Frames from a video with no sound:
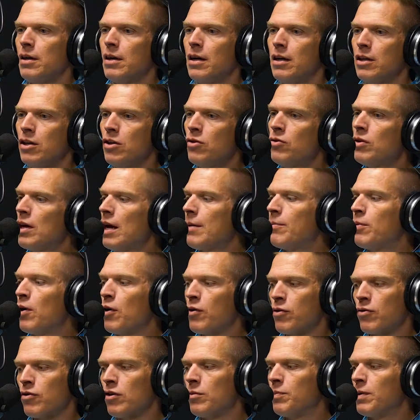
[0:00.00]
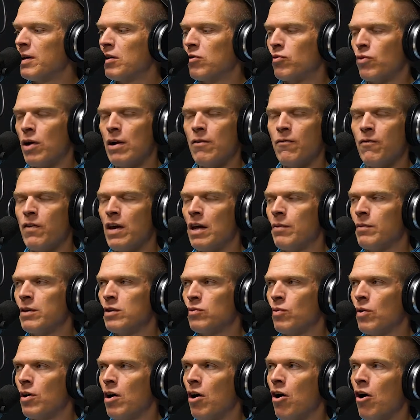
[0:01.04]
You and I both grew up in great
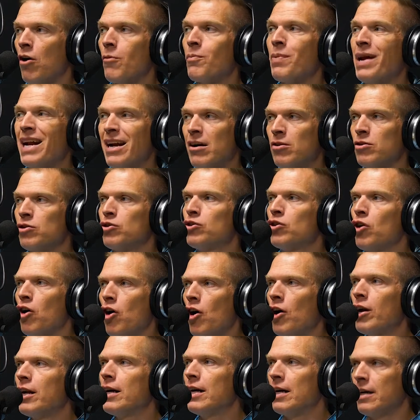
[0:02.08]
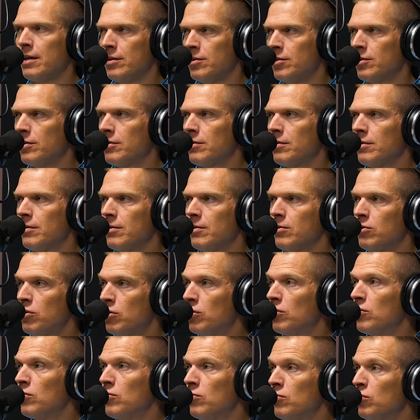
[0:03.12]
families where our parents taught us
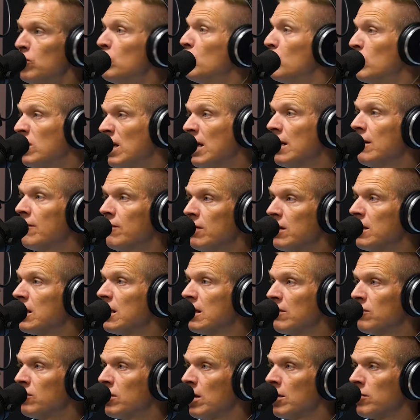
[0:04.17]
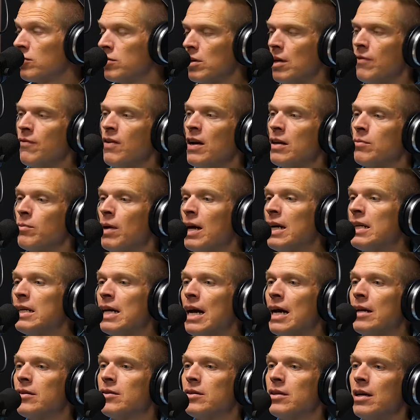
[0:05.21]
to give and to give generously. In fact, my
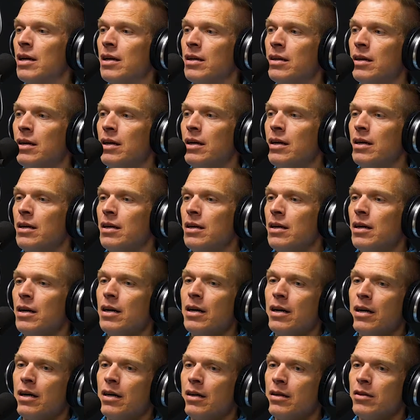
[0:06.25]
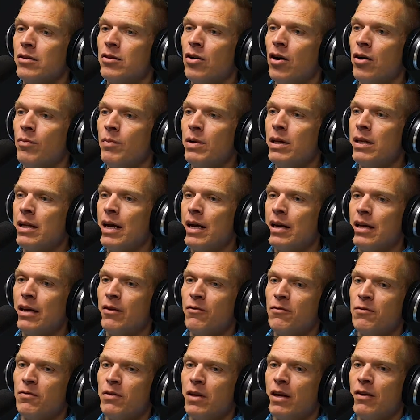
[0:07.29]
dad taught me that
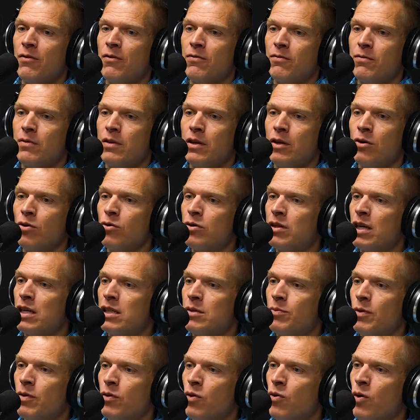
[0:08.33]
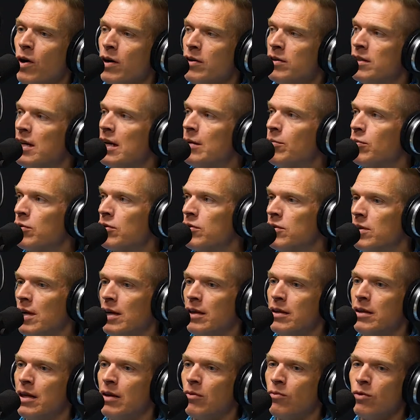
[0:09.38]
if the Old Testament required
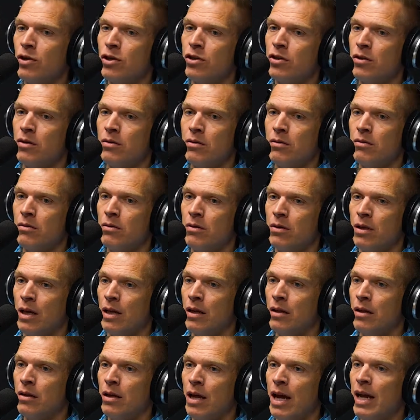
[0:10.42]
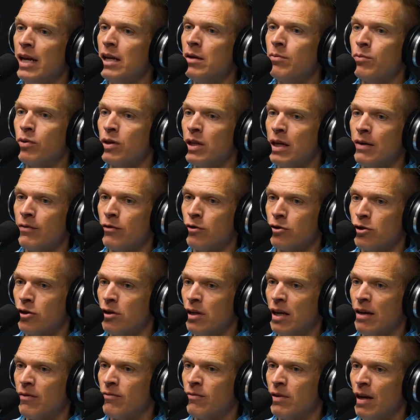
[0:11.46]
10%, then any believer should
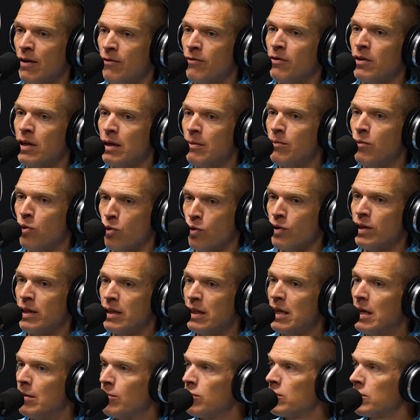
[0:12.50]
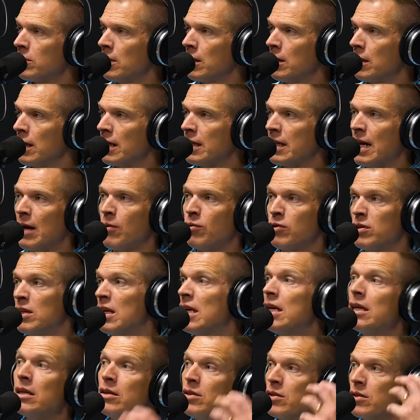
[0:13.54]
give definitely more than 10%. Like that was
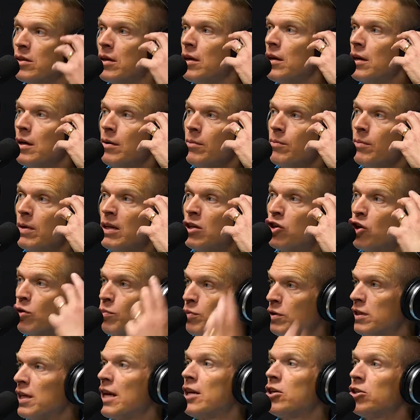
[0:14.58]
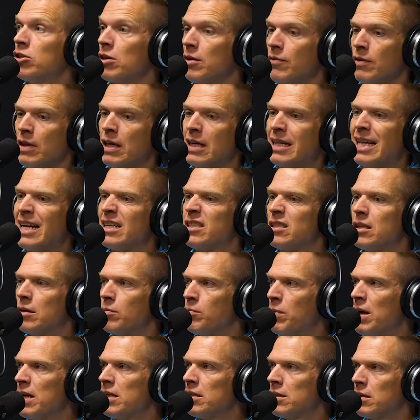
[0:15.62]
his interpretation of it. Like that's the
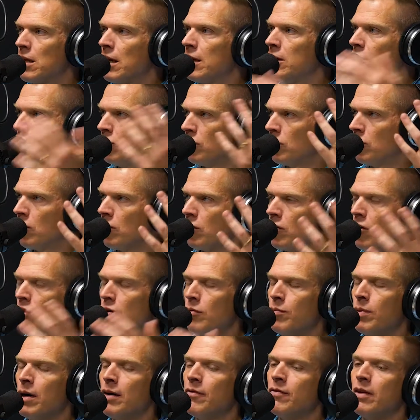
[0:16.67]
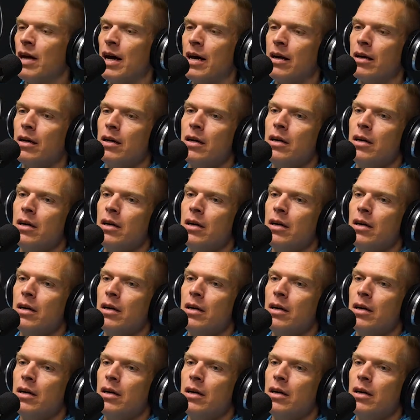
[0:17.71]
baseline, and you could go above that.